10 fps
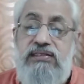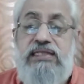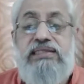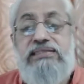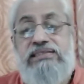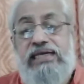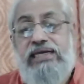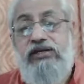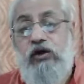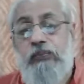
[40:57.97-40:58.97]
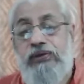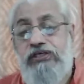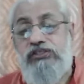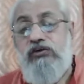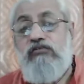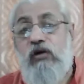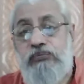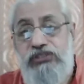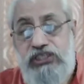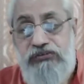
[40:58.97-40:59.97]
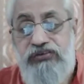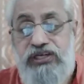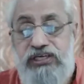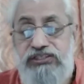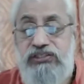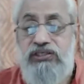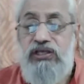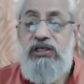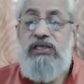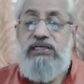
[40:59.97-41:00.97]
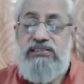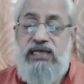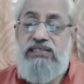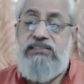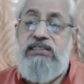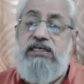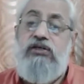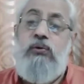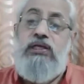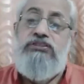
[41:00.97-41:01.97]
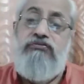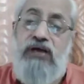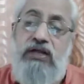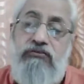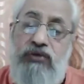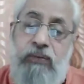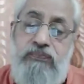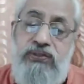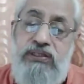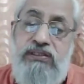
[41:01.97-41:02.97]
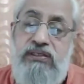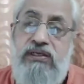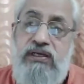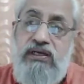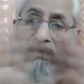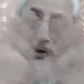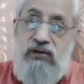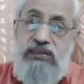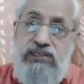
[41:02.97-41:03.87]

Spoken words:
Then the second operation of objectification, in Sanskrit known as Phala Vyapti, not